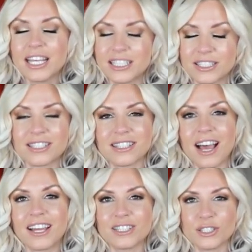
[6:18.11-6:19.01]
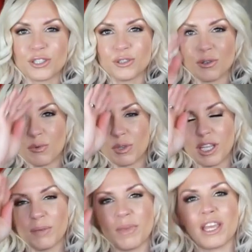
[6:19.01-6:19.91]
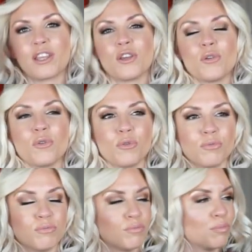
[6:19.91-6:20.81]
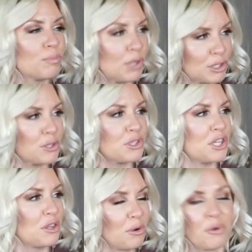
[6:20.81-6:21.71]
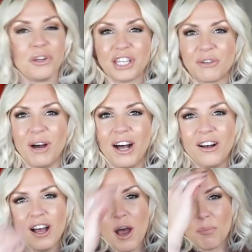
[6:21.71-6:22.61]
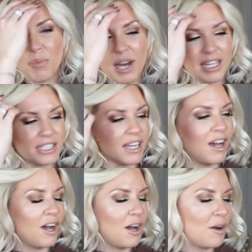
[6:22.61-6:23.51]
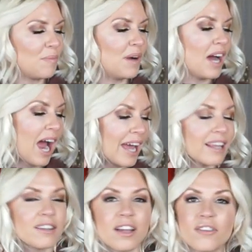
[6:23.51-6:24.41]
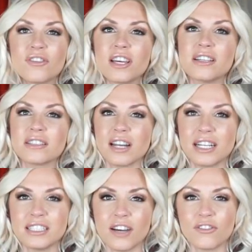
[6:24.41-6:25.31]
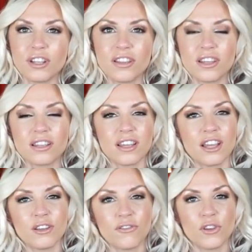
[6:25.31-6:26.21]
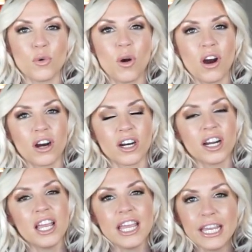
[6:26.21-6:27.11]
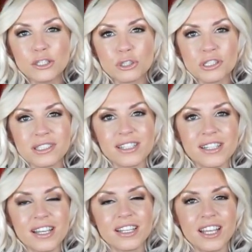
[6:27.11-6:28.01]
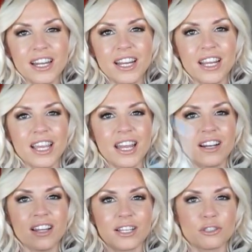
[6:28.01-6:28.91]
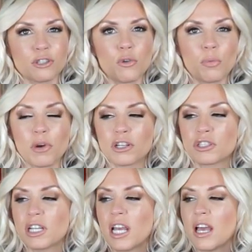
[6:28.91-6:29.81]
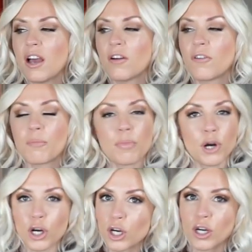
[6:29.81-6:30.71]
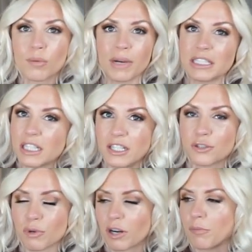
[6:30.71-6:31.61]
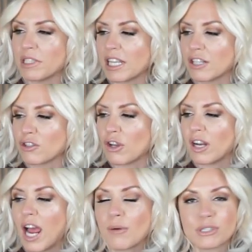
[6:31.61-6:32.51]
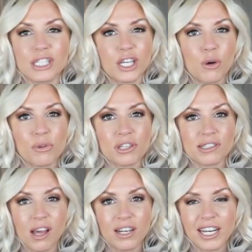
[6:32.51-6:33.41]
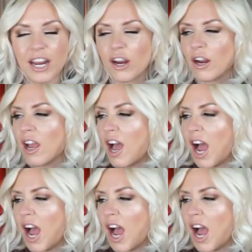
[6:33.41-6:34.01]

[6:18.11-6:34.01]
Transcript: is designed to really make you brush your teeth really well but um, I love this and I definitely think that if you are interested in getting an electric toothbrush per my dentist recommendation, I would say go with the Sonicare.